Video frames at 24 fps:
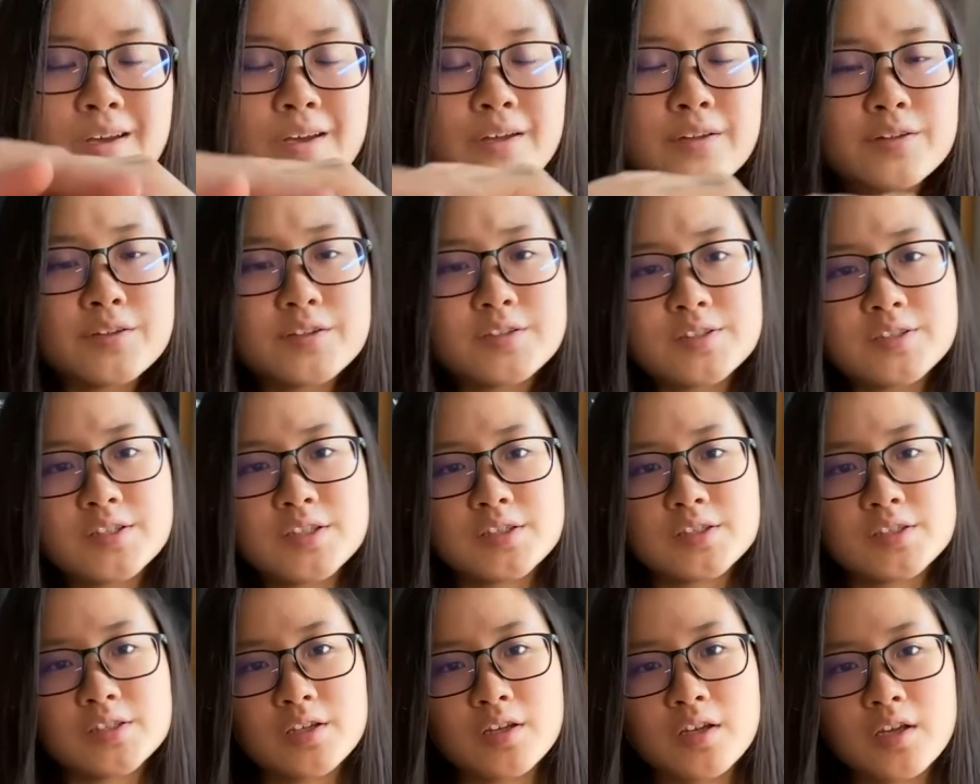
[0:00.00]
The
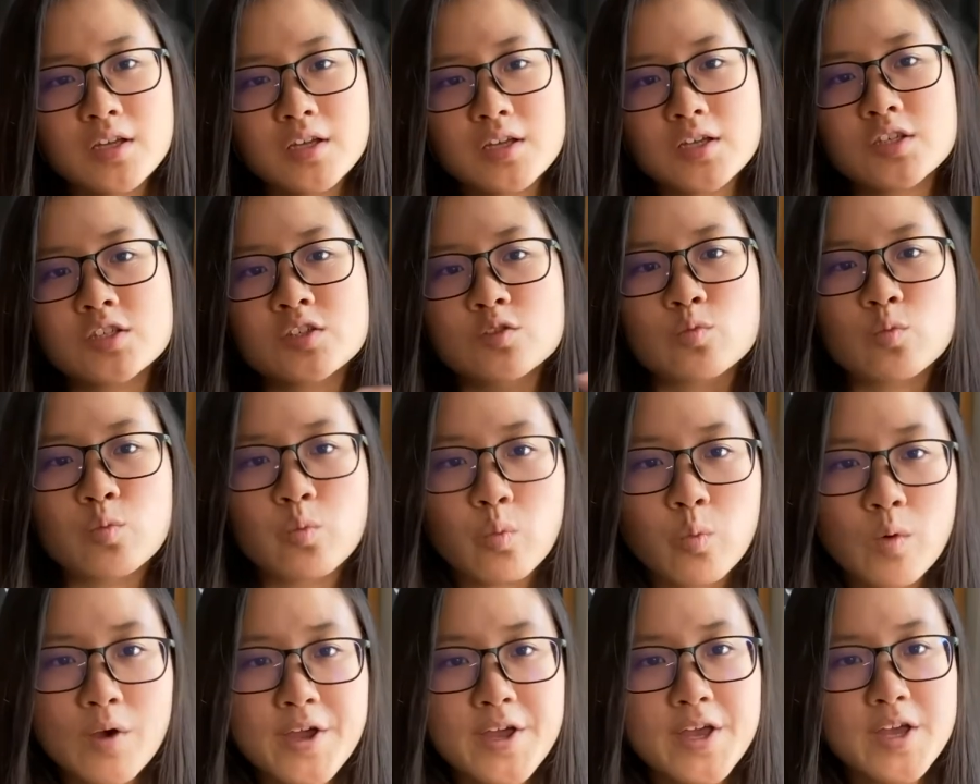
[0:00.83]
6 is
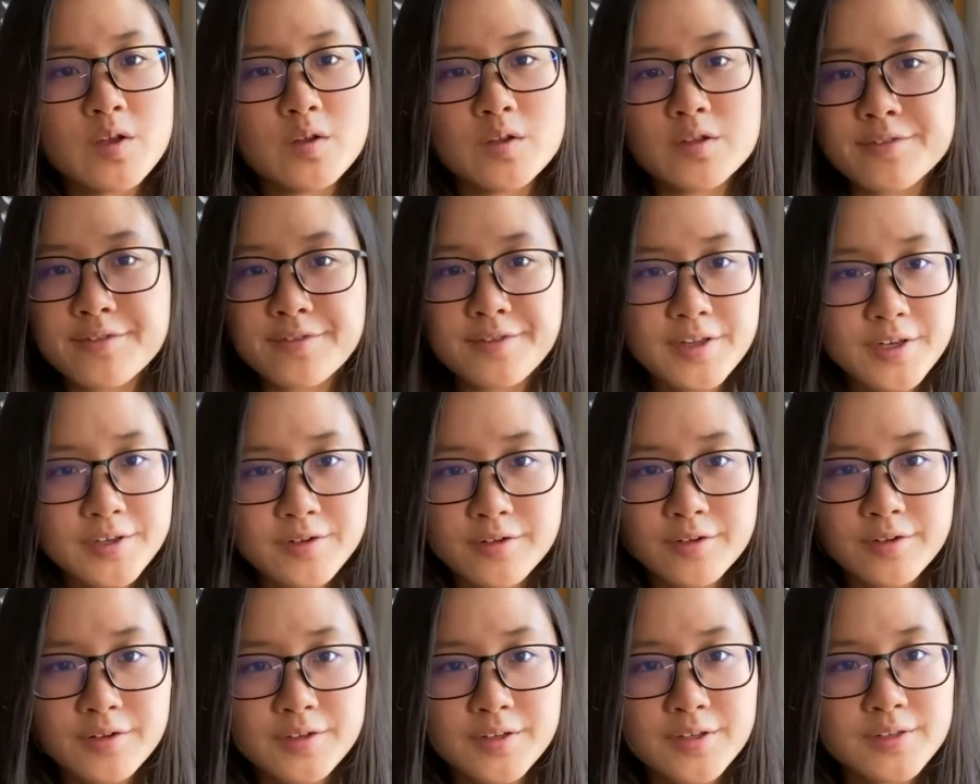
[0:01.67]
way
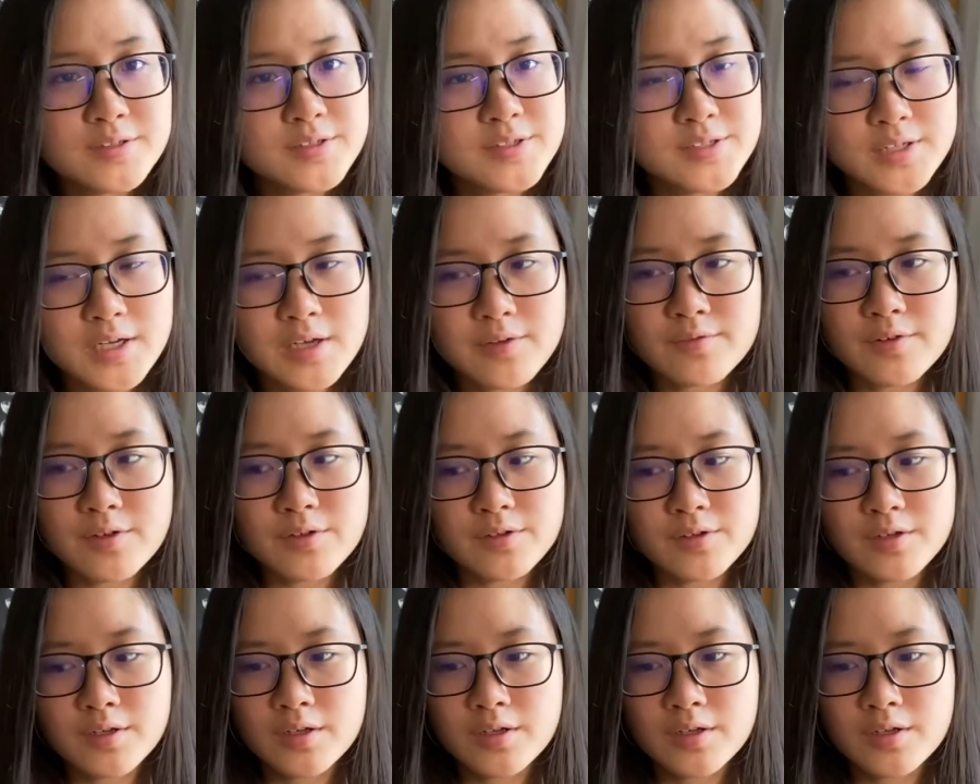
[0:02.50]
thicker than the 7.